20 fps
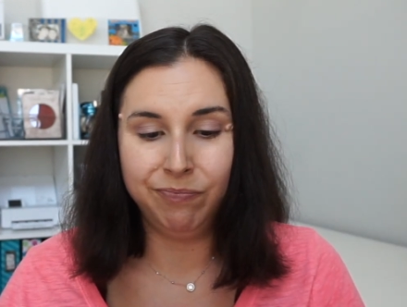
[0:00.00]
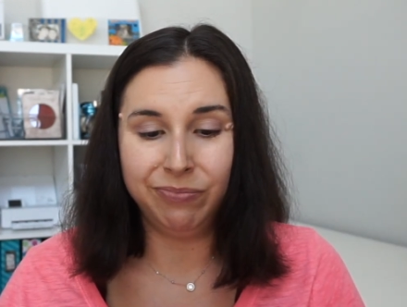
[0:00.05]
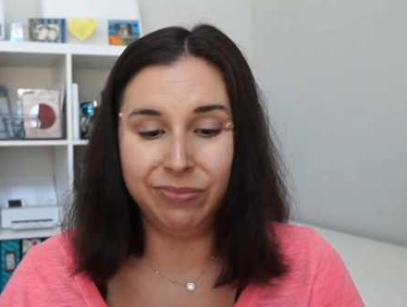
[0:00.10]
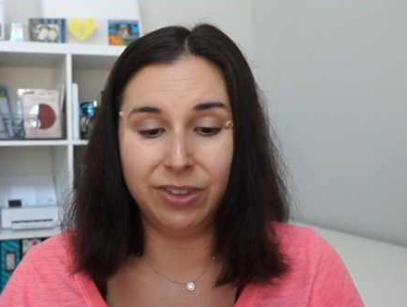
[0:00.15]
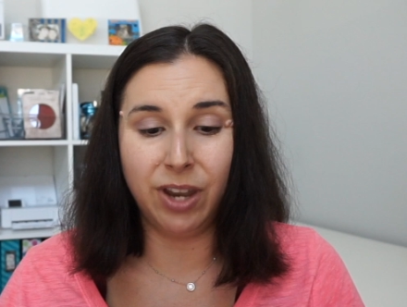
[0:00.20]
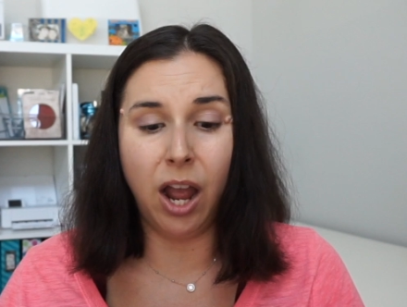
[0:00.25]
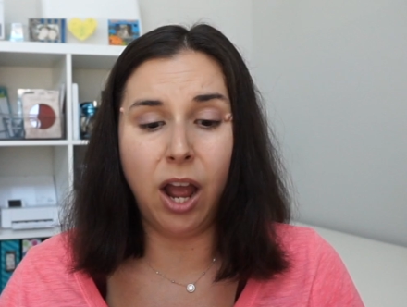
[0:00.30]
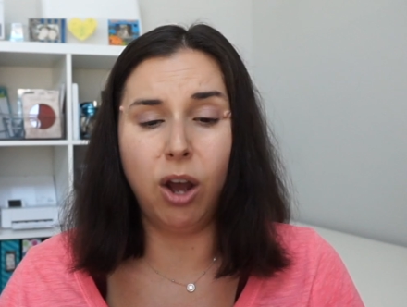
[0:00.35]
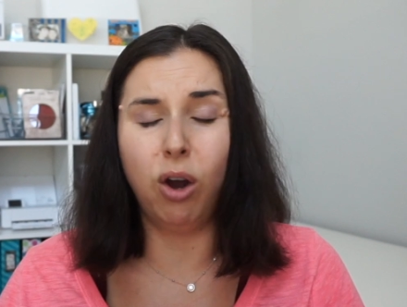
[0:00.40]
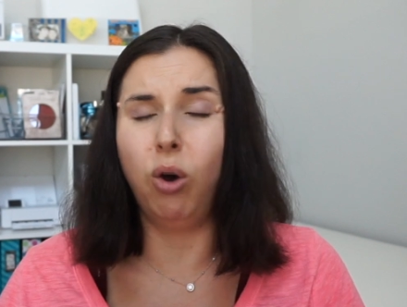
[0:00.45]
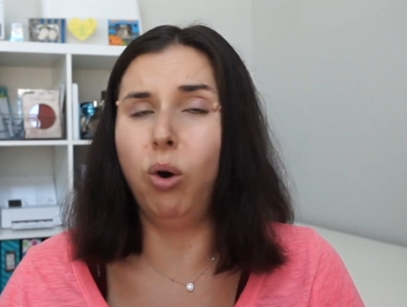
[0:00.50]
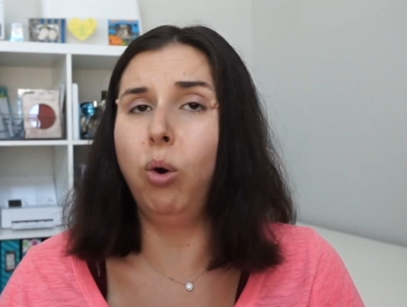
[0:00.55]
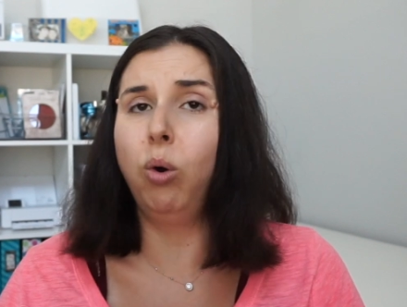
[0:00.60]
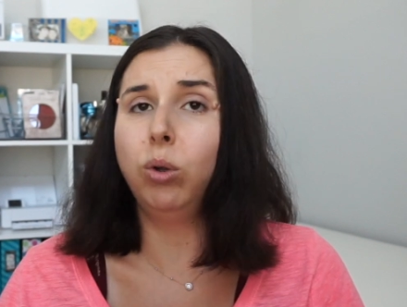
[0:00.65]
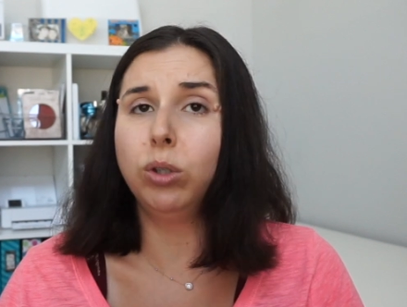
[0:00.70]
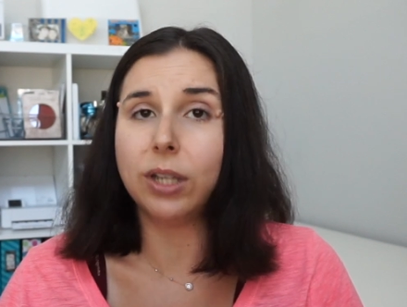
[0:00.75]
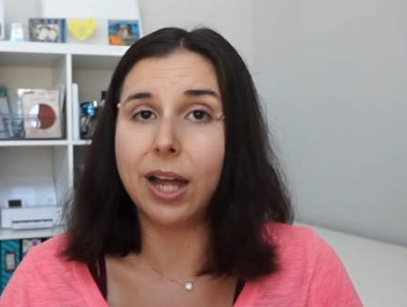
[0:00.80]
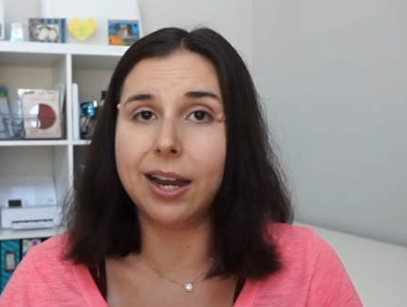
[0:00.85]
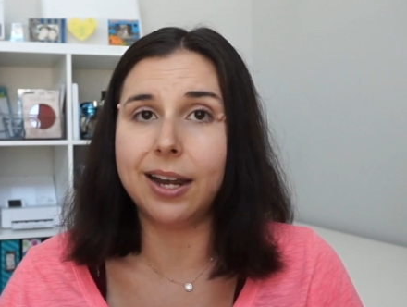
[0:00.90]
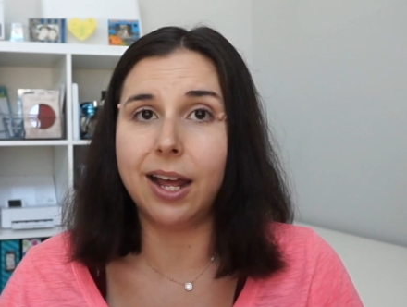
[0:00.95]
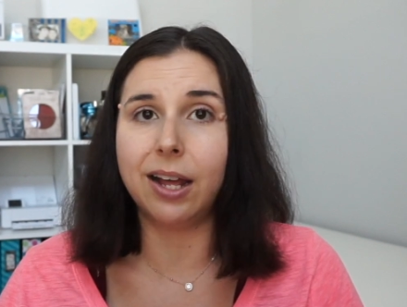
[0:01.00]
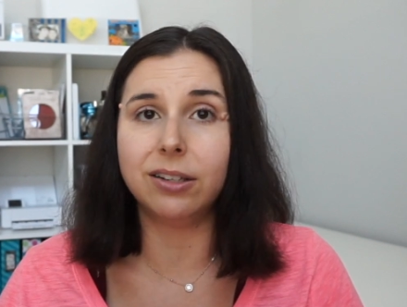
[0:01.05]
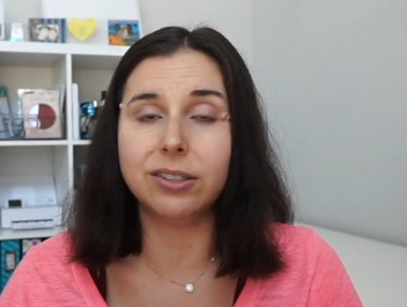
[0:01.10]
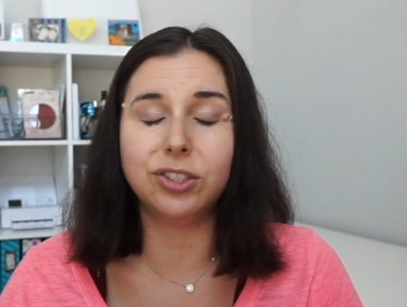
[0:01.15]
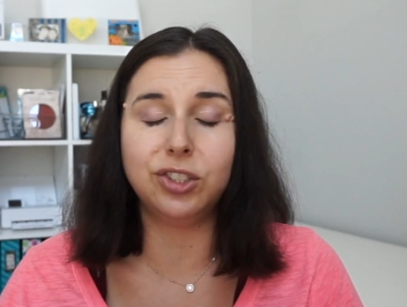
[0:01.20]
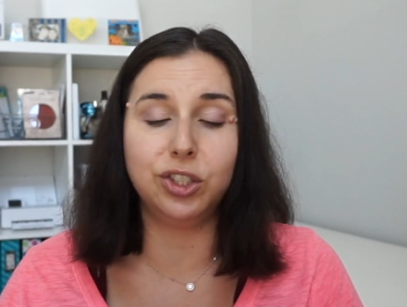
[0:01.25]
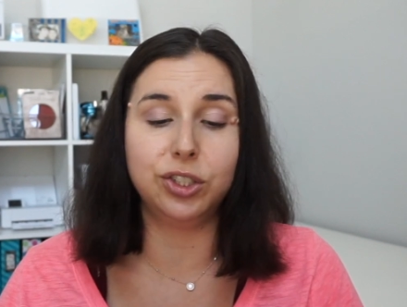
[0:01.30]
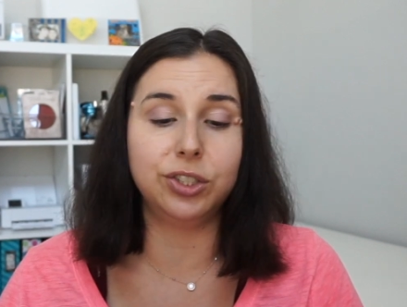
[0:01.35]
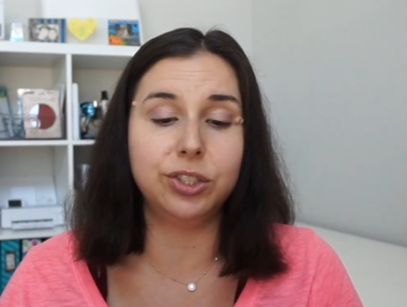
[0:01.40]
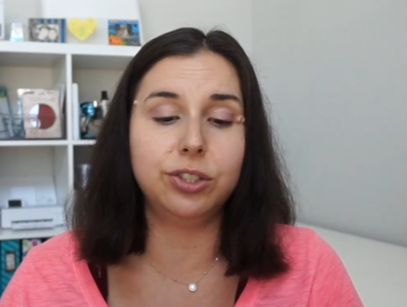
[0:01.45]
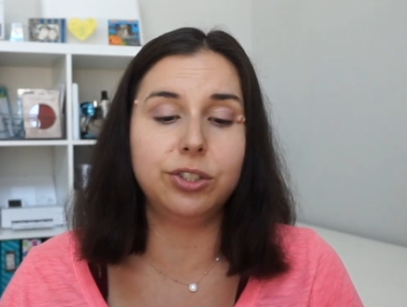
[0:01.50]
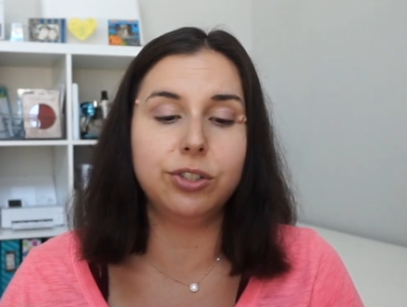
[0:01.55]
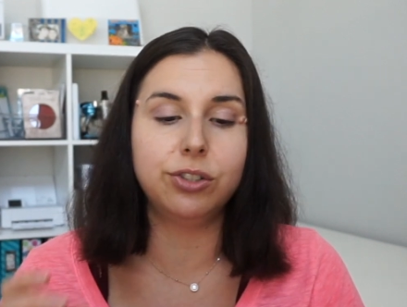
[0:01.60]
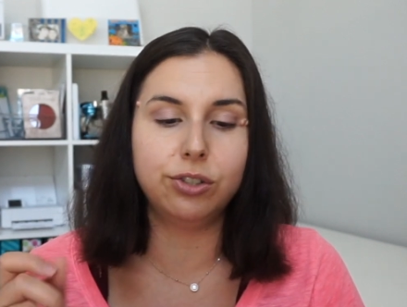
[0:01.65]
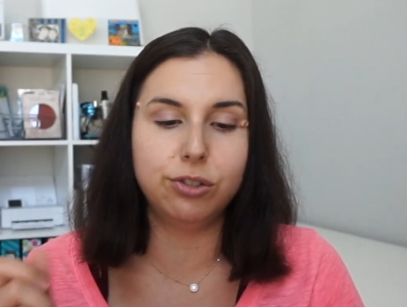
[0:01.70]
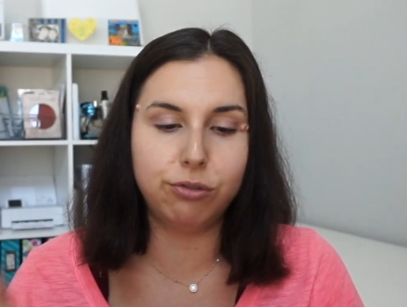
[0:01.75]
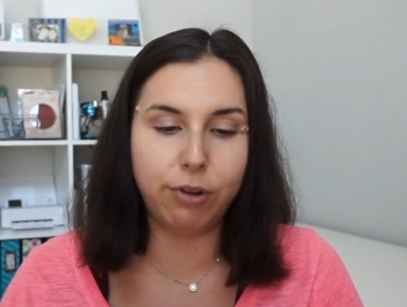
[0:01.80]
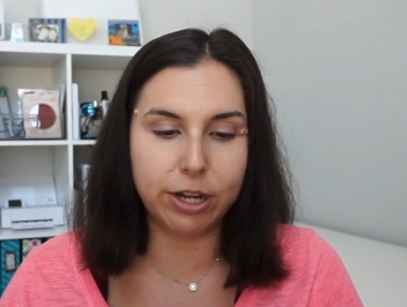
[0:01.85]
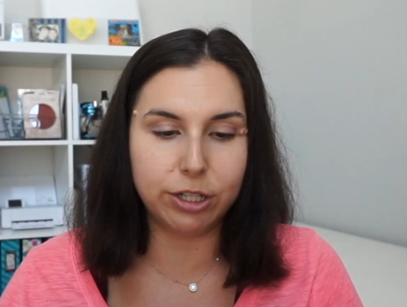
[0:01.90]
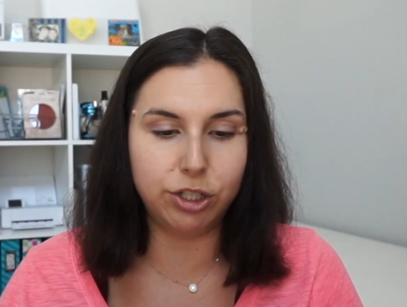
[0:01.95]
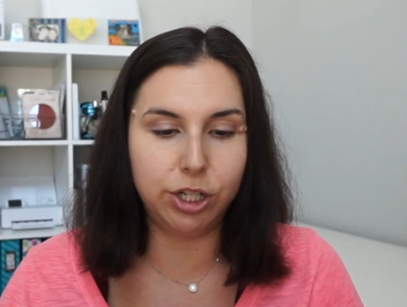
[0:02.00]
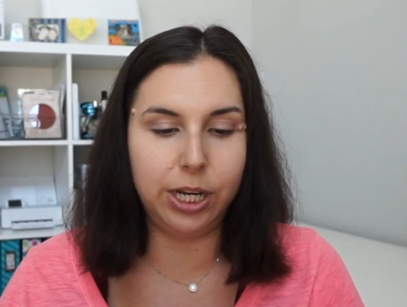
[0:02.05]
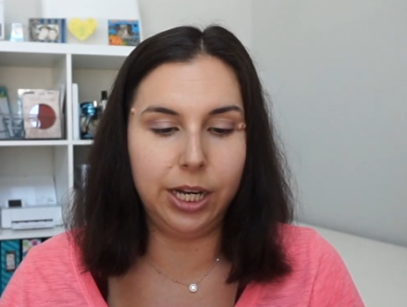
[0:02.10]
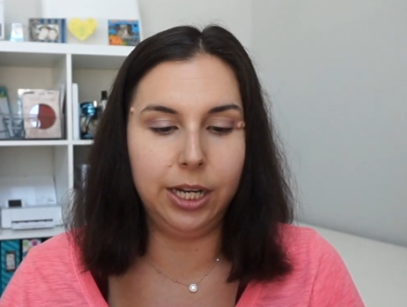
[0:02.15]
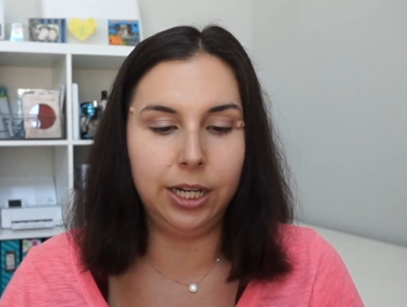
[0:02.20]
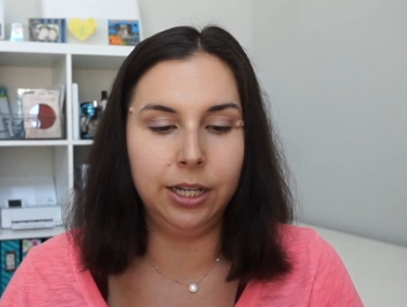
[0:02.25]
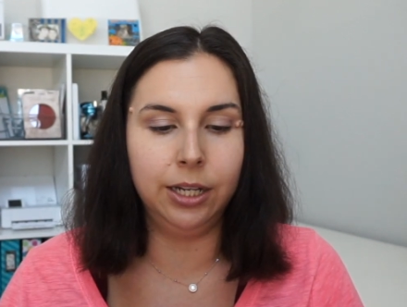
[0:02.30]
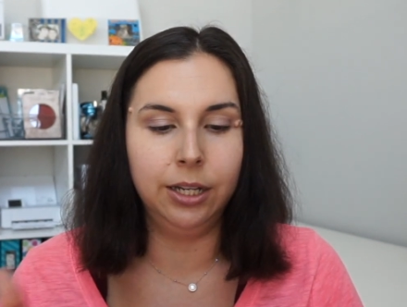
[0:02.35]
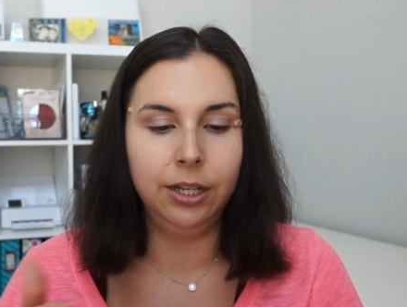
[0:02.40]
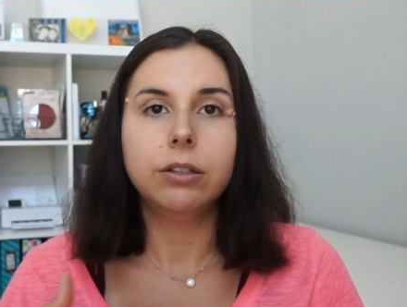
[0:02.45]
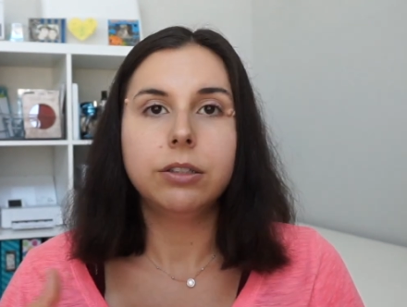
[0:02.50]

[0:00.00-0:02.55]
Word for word: not a whole lot else, just stretching,